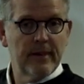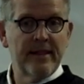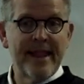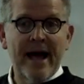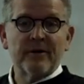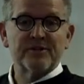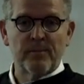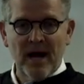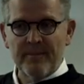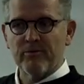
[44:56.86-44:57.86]
Now it's
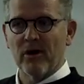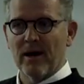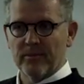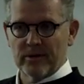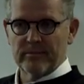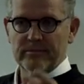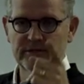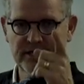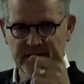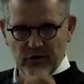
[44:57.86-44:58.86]
my problem
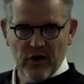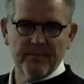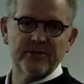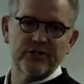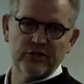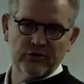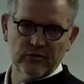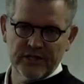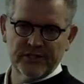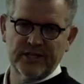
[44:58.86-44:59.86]
to interrupt you
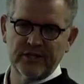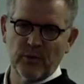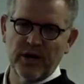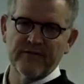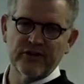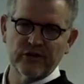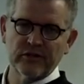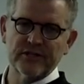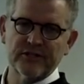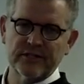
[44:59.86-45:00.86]
listening to whatever you're
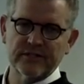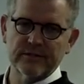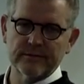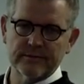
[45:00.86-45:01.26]
listening to.